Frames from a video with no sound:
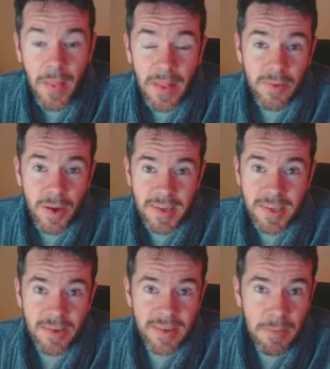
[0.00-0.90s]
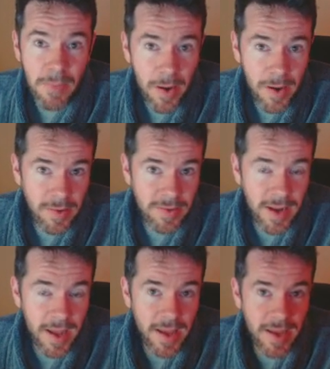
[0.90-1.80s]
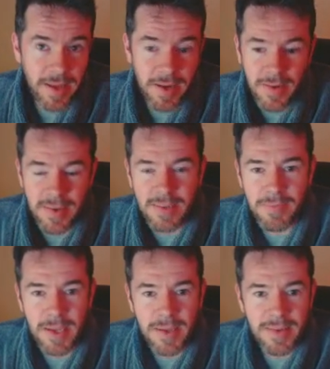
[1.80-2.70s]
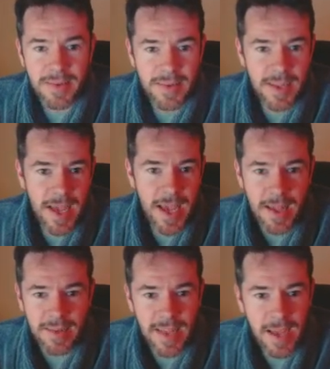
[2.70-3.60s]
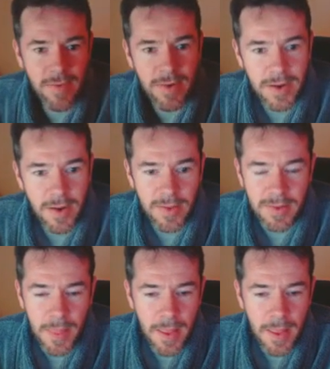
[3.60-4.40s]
that's why you still see Mario today, and you know, he's as big as ever. You know, there's